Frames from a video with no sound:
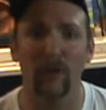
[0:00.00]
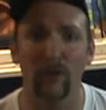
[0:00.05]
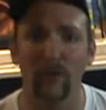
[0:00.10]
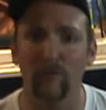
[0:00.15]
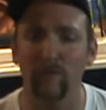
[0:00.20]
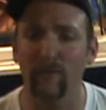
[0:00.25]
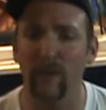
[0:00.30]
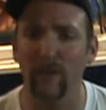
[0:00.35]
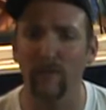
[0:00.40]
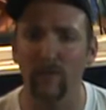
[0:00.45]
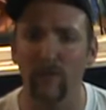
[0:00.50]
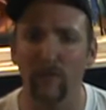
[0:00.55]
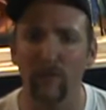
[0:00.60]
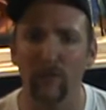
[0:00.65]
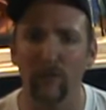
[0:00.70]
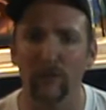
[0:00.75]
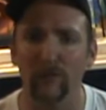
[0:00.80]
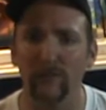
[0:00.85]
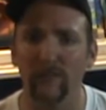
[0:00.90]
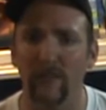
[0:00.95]
the favorite
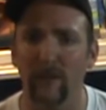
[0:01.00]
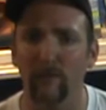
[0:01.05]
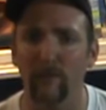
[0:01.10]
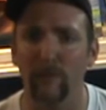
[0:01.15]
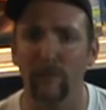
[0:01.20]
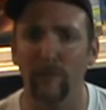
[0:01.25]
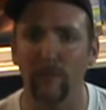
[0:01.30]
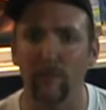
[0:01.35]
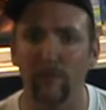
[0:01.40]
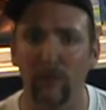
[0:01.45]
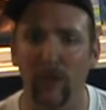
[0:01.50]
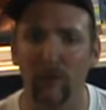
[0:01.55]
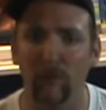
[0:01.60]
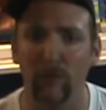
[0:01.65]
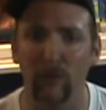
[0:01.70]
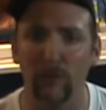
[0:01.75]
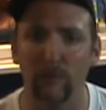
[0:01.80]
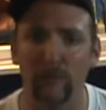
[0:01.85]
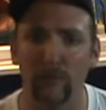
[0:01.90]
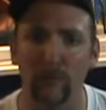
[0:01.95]
foods would definitely be
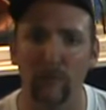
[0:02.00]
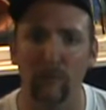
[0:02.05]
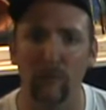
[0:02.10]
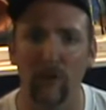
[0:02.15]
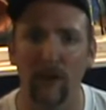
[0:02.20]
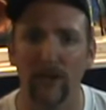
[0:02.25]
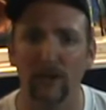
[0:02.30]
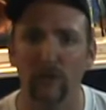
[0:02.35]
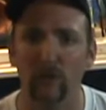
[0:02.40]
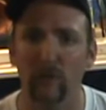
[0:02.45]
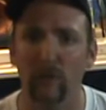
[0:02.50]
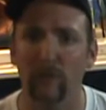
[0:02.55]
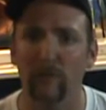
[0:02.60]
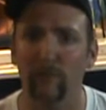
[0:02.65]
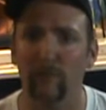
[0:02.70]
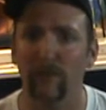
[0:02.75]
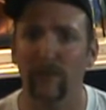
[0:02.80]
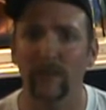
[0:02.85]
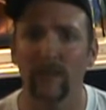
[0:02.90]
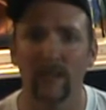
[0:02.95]
bloodworms and brine
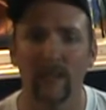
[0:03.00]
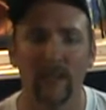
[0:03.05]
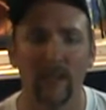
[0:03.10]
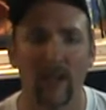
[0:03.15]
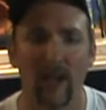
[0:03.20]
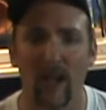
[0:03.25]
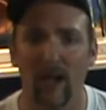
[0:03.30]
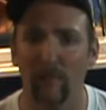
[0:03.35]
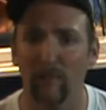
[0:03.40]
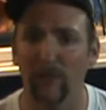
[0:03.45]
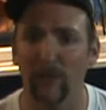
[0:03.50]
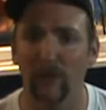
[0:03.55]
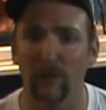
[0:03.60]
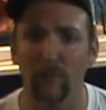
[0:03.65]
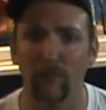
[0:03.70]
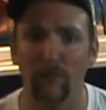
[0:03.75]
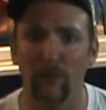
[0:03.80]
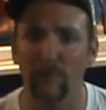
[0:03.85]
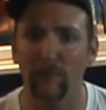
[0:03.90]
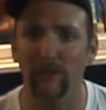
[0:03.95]
shrimp, but they're
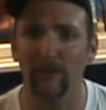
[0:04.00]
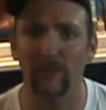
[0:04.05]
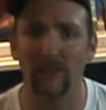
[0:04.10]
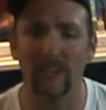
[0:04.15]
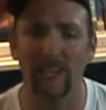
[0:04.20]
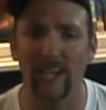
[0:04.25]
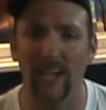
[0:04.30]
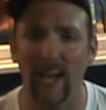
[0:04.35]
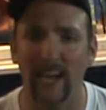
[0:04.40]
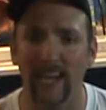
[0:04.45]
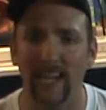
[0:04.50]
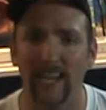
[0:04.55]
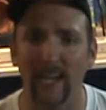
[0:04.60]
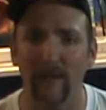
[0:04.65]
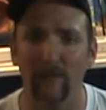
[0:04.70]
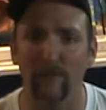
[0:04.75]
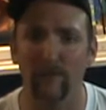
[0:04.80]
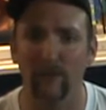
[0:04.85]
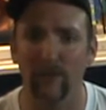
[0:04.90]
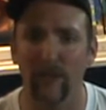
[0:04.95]
pretty much going to eat any
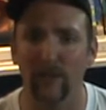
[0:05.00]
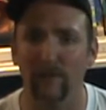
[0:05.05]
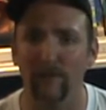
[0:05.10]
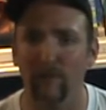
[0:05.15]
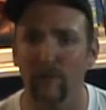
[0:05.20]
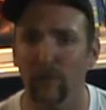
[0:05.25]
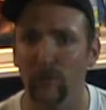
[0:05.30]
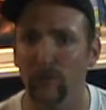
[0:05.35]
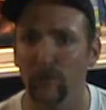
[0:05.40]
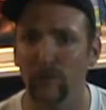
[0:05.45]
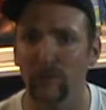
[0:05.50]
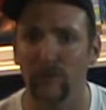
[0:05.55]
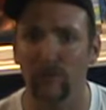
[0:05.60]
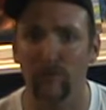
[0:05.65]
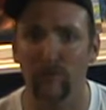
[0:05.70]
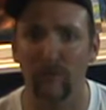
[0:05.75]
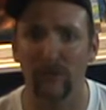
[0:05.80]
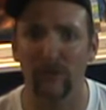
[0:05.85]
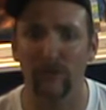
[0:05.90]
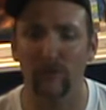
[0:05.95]
kind of flake foods,
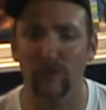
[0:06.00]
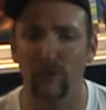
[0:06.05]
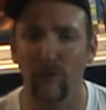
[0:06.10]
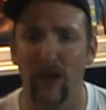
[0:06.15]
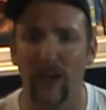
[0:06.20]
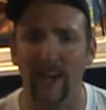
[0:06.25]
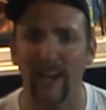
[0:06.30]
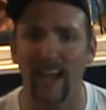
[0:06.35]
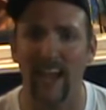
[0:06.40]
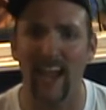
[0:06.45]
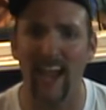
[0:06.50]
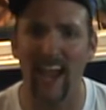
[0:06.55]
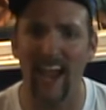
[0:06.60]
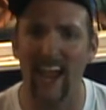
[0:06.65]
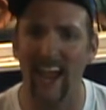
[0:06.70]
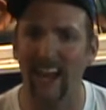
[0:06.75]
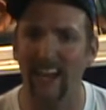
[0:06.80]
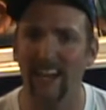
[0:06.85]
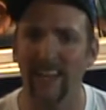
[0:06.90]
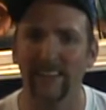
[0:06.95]
freeze-dried,
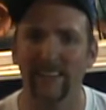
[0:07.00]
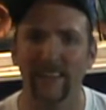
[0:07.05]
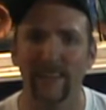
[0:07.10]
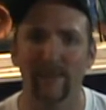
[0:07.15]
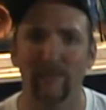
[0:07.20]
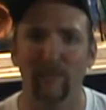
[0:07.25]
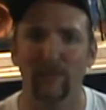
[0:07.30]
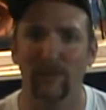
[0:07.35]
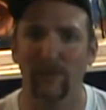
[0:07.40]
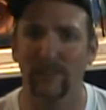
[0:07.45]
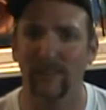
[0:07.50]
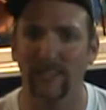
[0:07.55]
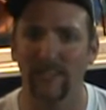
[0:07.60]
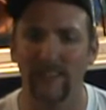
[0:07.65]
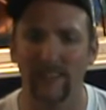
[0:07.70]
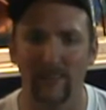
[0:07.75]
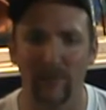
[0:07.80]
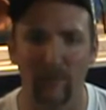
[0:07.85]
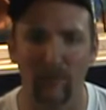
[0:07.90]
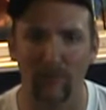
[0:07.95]
anything really.
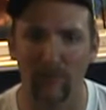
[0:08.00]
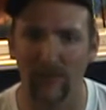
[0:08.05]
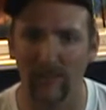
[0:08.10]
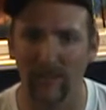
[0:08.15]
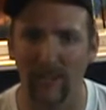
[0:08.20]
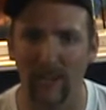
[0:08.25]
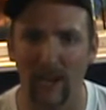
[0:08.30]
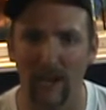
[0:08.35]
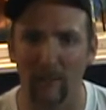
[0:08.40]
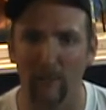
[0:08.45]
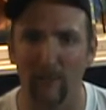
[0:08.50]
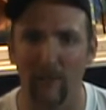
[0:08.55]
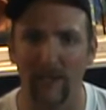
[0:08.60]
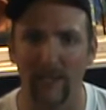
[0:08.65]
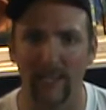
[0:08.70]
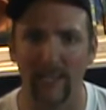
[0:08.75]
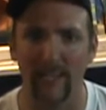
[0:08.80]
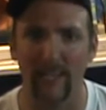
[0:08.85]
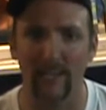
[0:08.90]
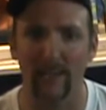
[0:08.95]
They're really not a
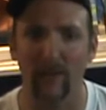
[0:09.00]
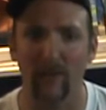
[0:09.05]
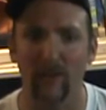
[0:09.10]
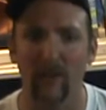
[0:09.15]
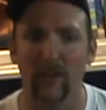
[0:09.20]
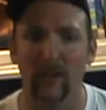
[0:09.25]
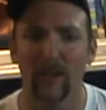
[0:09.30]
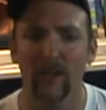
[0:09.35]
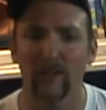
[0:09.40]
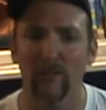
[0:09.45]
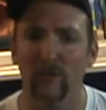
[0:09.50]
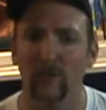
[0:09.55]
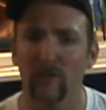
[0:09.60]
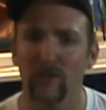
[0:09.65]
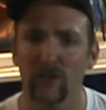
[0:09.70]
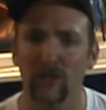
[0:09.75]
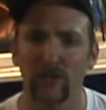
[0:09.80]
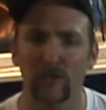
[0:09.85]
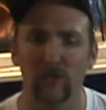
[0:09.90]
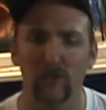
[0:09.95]
picky eater,
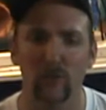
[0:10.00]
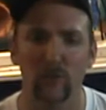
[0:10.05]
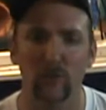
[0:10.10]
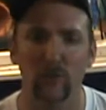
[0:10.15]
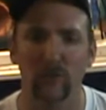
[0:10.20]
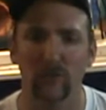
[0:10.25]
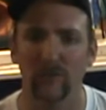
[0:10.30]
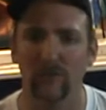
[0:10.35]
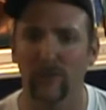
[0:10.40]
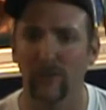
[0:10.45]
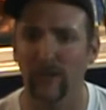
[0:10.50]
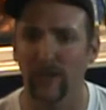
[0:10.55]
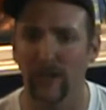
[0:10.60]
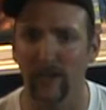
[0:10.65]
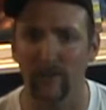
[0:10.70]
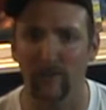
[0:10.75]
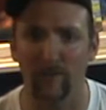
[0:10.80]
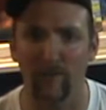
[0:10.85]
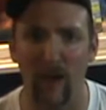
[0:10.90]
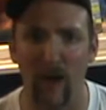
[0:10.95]
especially in the schools. They're going to
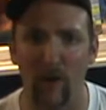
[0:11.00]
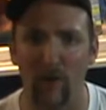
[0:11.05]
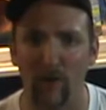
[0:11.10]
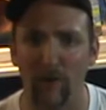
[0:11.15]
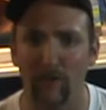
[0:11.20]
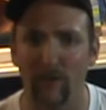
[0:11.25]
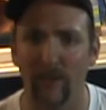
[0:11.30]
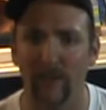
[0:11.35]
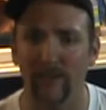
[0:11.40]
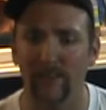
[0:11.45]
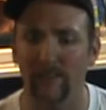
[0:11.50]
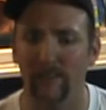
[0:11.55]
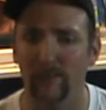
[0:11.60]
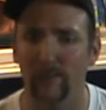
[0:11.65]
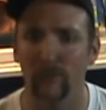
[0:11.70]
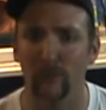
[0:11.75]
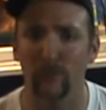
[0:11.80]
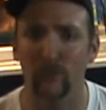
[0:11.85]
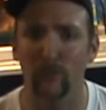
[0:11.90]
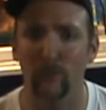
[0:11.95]
devour things as
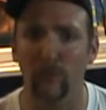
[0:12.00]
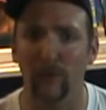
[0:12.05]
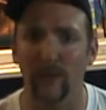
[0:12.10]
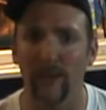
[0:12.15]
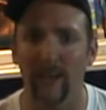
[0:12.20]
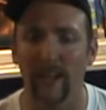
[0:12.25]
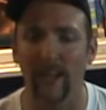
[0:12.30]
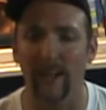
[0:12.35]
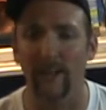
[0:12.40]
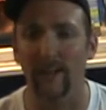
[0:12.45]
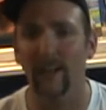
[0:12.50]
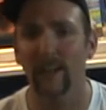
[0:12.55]
soon as you put it in.